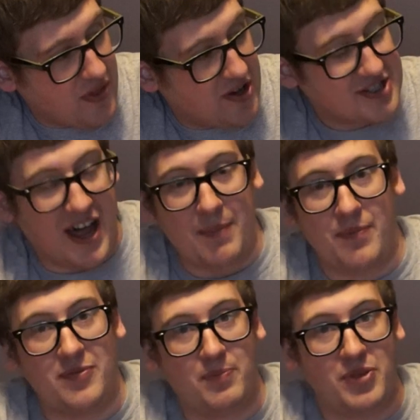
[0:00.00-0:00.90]
there's a
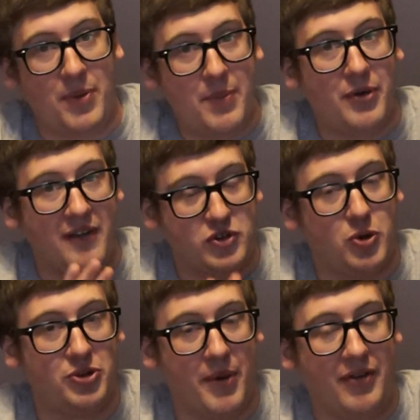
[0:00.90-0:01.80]
lot. Of, the people I've
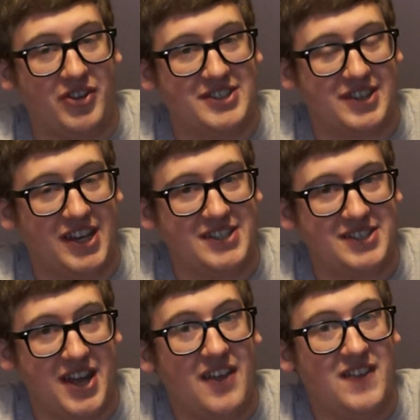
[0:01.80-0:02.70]
told about this
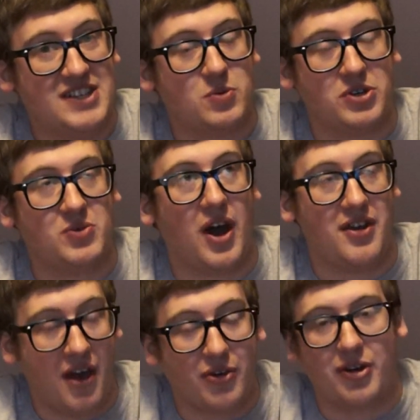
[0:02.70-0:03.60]
list, this was
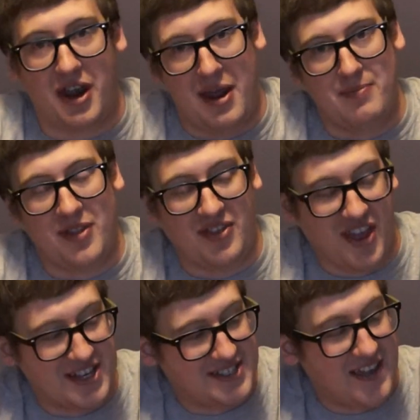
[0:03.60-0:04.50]
another game that
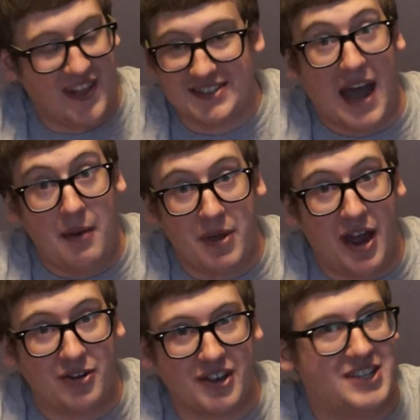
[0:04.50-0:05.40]
they said that's got to be
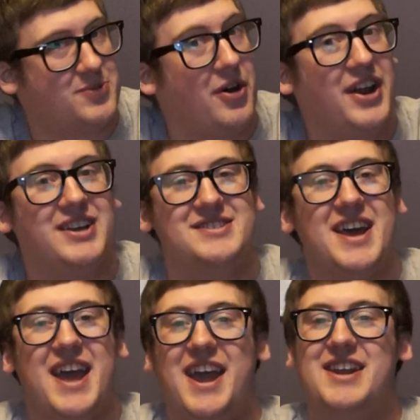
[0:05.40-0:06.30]
on your list. Well, it is.
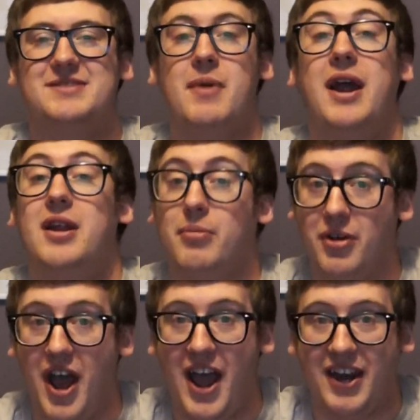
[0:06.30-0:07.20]
It is my
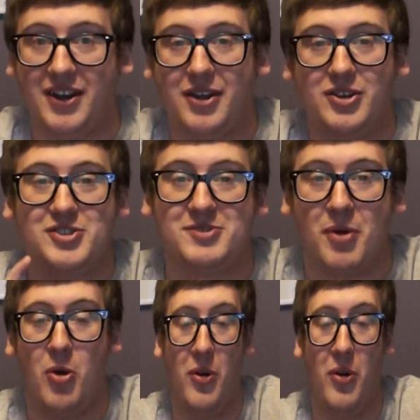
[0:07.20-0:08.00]
number nine, Small